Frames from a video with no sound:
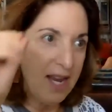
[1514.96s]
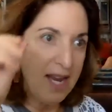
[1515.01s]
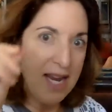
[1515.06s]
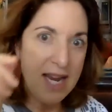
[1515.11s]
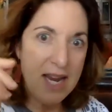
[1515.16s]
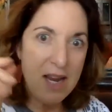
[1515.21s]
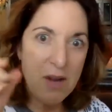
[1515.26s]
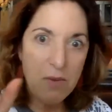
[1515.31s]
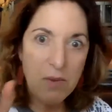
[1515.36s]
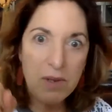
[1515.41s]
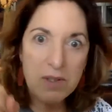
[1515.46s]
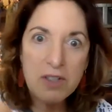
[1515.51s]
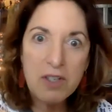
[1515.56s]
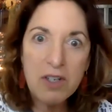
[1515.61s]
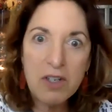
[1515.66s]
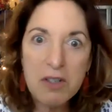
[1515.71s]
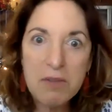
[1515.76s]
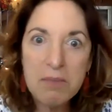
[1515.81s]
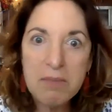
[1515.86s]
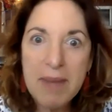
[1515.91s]
it will
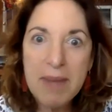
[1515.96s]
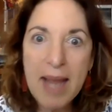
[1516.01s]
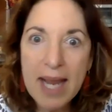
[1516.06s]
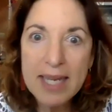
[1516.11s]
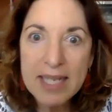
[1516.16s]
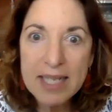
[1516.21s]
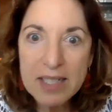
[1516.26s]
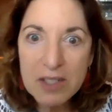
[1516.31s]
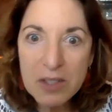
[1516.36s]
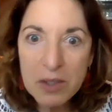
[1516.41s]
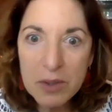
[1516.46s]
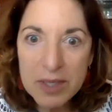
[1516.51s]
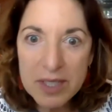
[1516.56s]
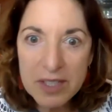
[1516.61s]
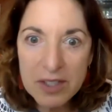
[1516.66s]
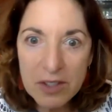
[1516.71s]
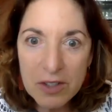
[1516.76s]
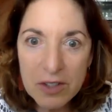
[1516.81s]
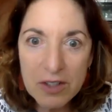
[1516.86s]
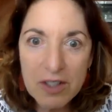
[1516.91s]
turn back into a
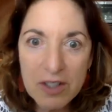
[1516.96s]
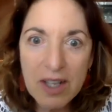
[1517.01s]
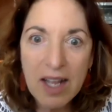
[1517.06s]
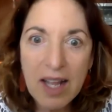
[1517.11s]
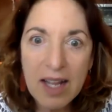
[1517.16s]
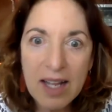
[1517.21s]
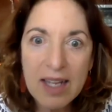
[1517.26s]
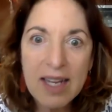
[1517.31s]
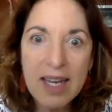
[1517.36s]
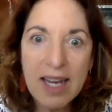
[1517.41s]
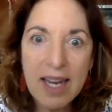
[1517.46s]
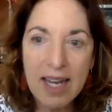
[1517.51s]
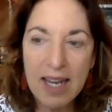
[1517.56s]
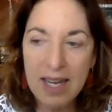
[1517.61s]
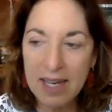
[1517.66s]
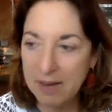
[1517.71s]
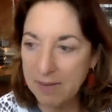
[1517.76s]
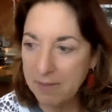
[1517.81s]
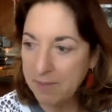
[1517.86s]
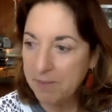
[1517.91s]
circle again.
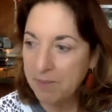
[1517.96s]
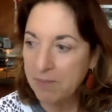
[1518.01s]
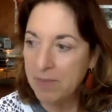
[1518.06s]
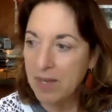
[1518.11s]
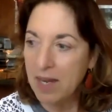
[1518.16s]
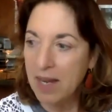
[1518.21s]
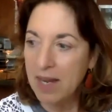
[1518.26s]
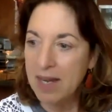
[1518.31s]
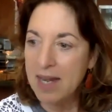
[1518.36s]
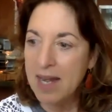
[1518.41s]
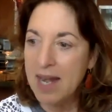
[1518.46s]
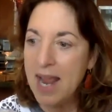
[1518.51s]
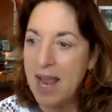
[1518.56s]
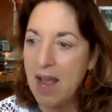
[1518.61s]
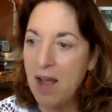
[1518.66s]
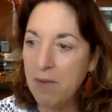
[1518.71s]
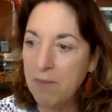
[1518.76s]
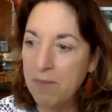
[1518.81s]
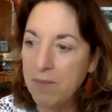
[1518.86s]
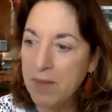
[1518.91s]
Now,
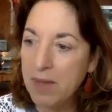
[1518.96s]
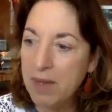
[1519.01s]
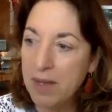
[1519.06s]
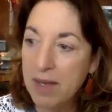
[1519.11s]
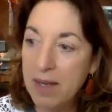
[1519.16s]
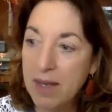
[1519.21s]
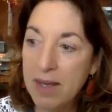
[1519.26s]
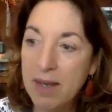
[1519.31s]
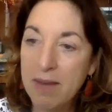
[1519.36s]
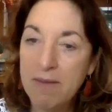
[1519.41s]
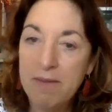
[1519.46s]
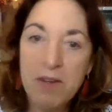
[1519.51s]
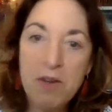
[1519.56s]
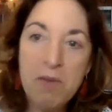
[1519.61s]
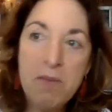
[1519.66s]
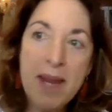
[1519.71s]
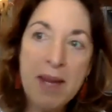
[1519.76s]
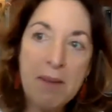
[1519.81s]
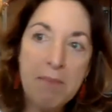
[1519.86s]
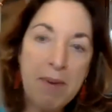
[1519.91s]
if you
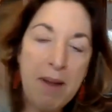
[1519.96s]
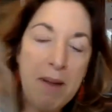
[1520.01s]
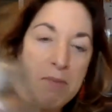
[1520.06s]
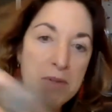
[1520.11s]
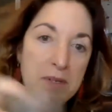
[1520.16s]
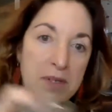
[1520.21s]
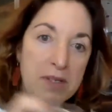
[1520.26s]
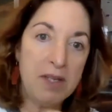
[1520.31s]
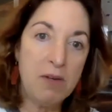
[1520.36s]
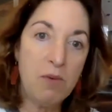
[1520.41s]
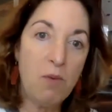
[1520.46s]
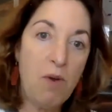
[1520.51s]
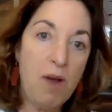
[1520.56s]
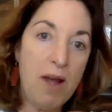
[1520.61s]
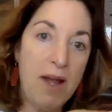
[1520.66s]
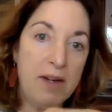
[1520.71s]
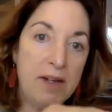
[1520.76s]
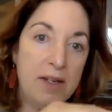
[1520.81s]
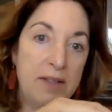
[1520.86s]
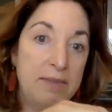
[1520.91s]
make bubbles in
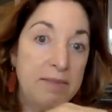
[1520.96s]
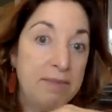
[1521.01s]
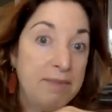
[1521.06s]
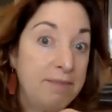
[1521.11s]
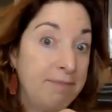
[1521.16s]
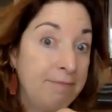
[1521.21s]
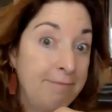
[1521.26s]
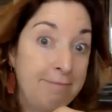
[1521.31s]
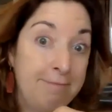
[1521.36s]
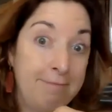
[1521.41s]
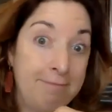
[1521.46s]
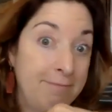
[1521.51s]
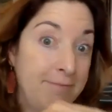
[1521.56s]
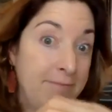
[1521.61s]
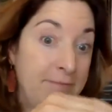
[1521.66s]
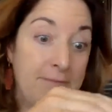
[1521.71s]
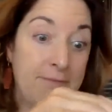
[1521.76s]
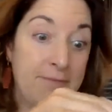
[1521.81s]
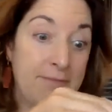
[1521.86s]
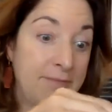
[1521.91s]
water,
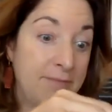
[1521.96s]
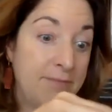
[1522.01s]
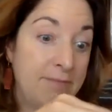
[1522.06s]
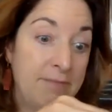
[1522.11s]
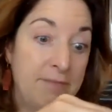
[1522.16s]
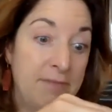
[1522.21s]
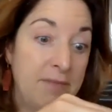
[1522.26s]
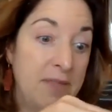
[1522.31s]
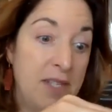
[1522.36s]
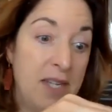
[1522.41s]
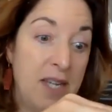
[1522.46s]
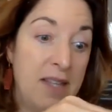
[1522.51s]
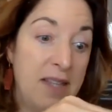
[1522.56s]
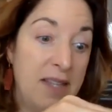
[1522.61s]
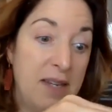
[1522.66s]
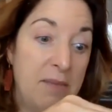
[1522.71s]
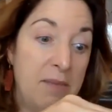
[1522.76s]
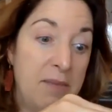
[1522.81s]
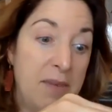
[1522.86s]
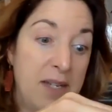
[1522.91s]

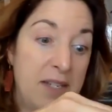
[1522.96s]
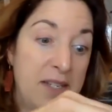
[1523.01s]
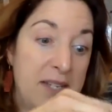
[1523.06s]
nothing much